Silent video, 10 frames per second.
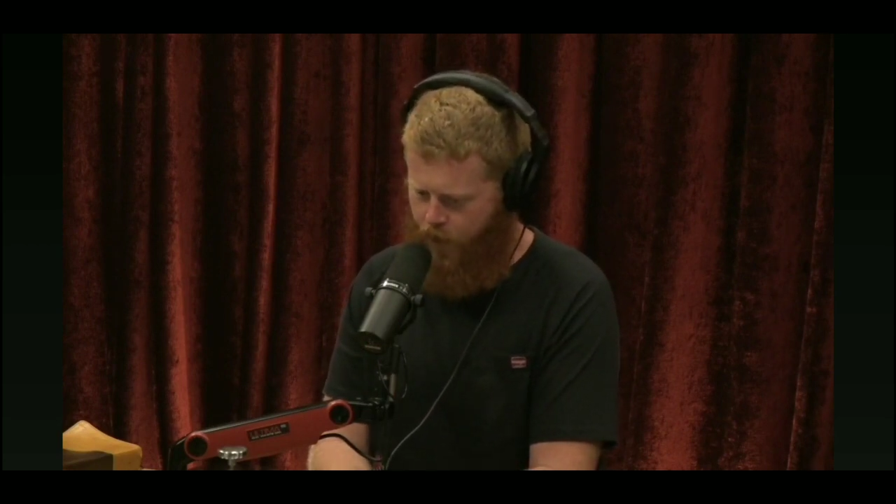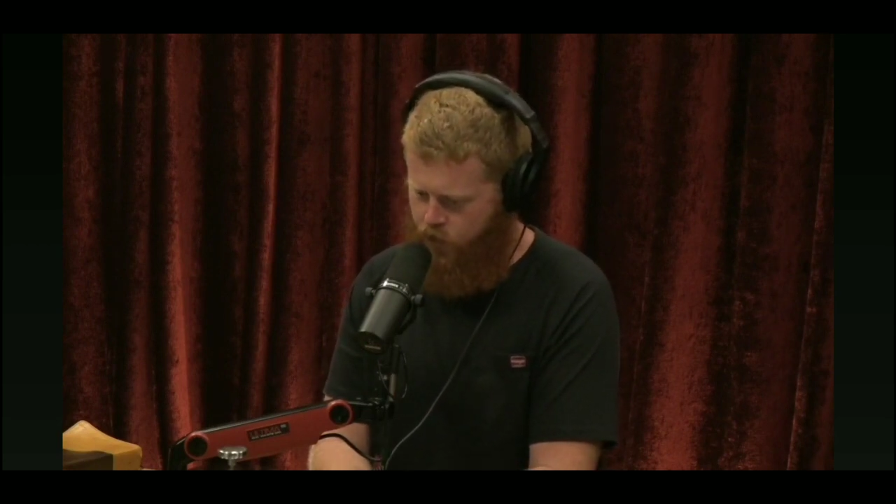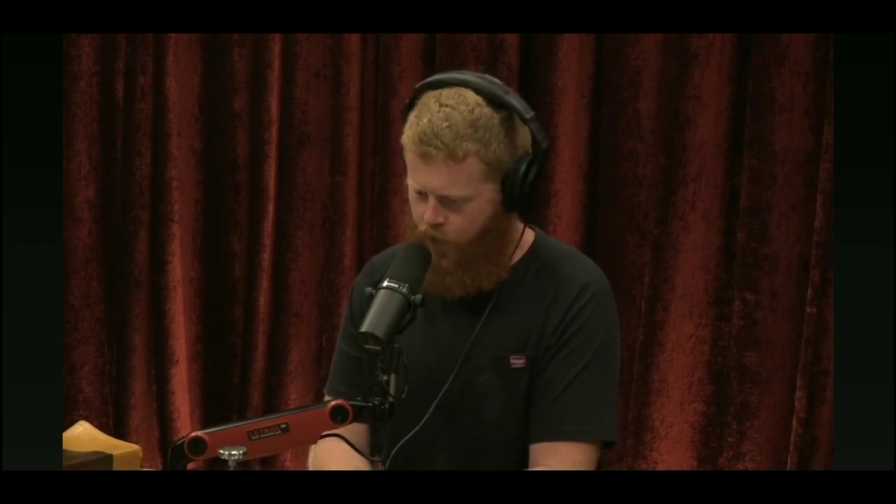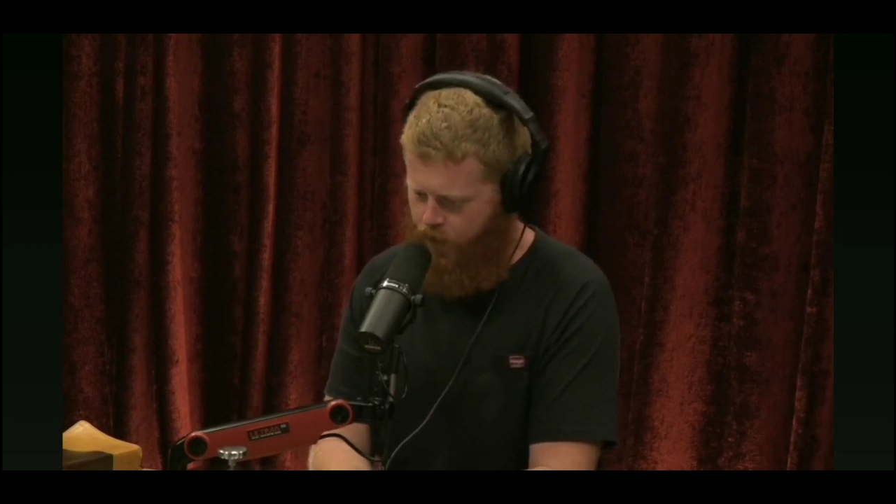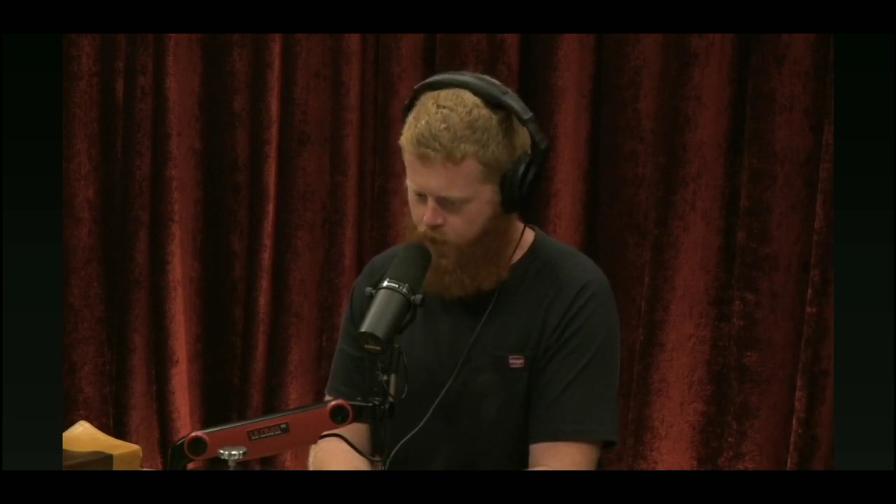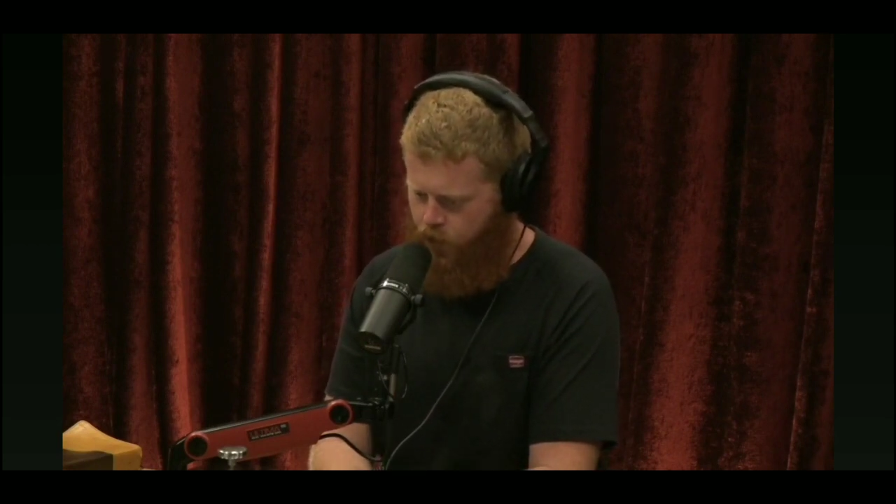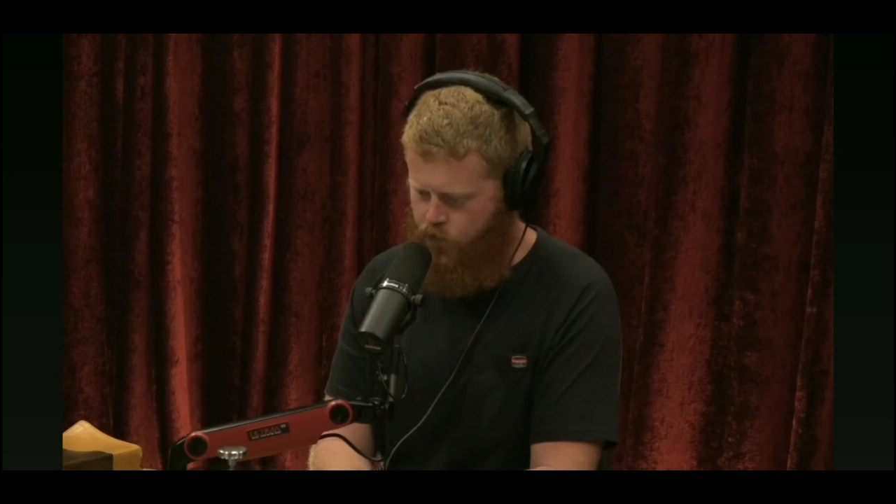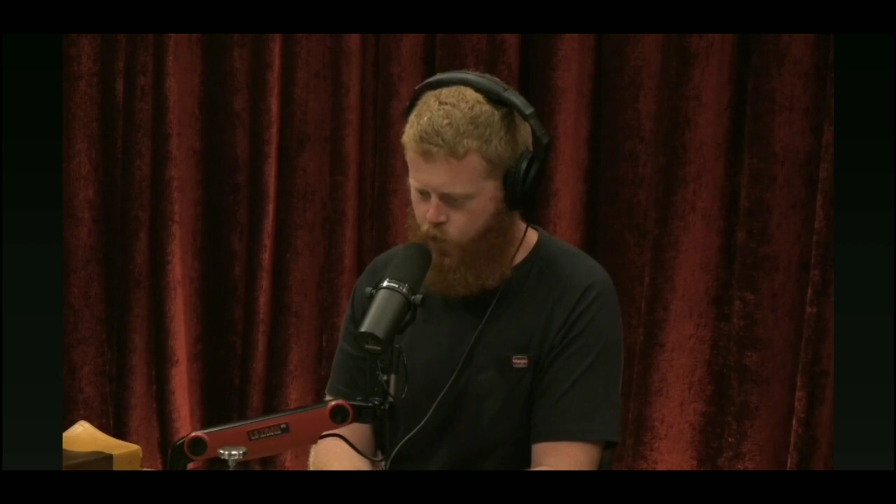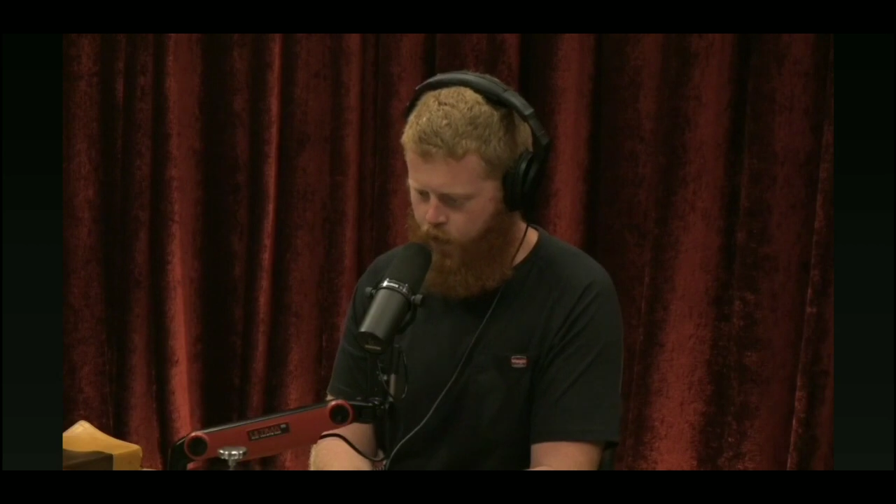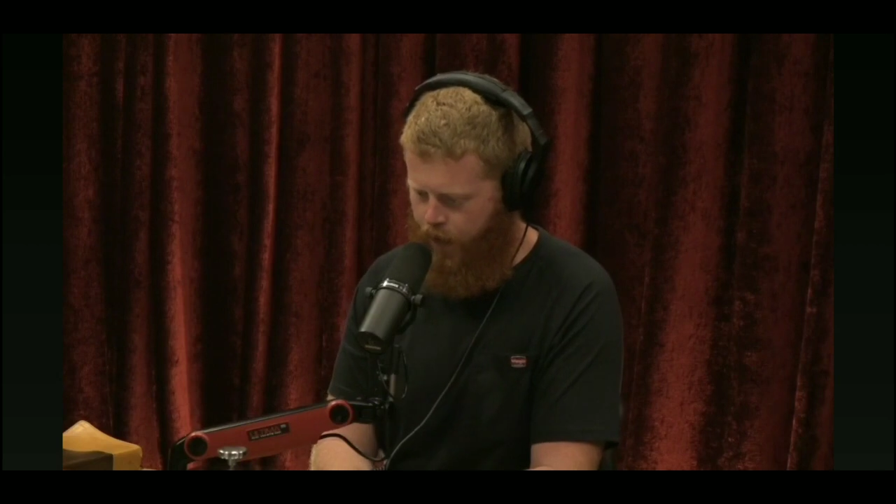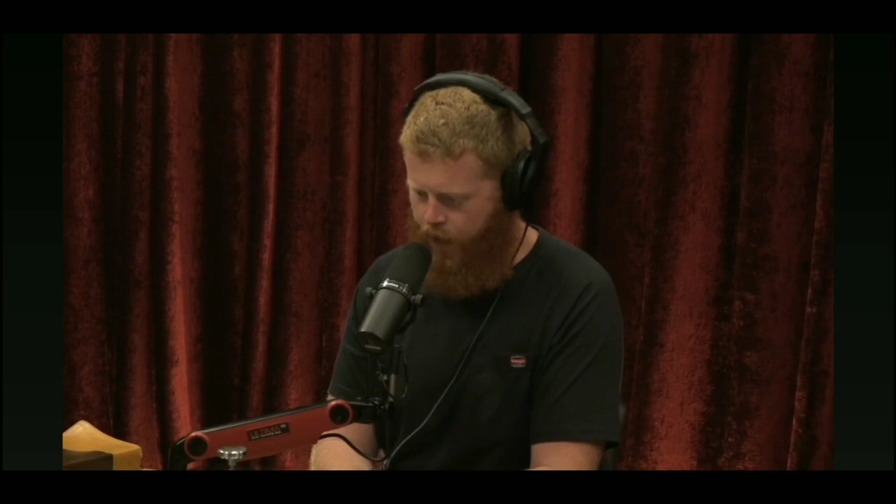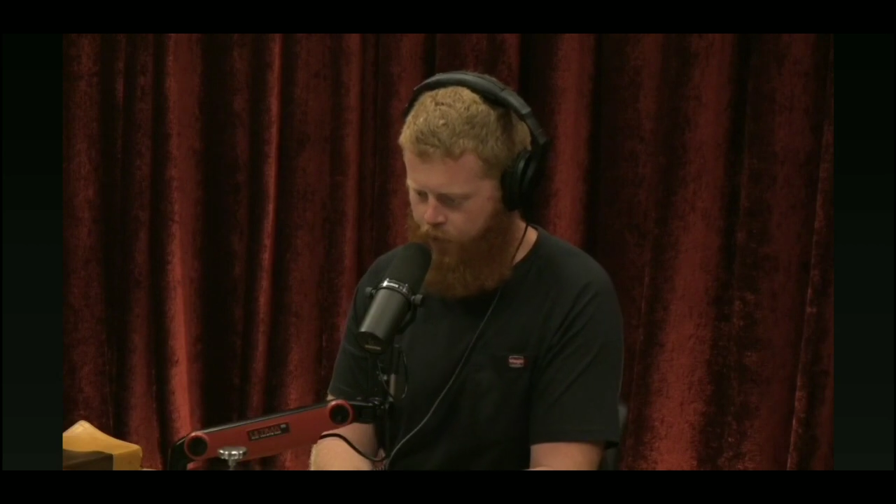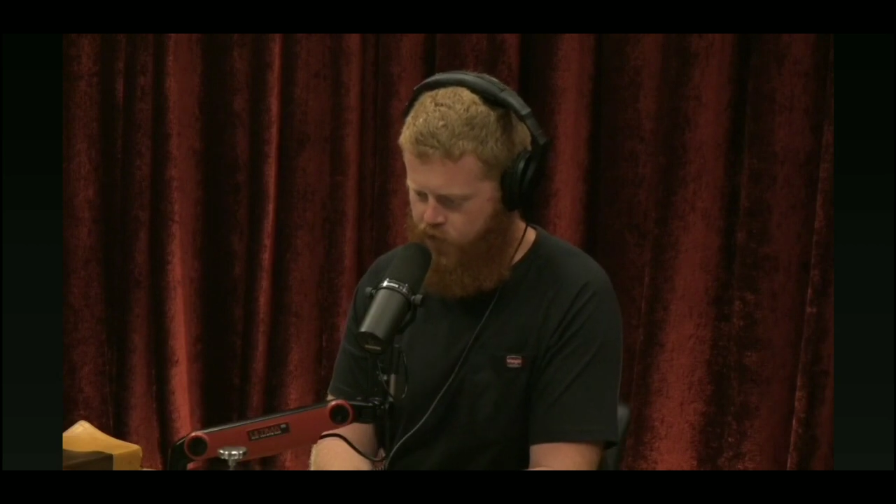trying to use what I have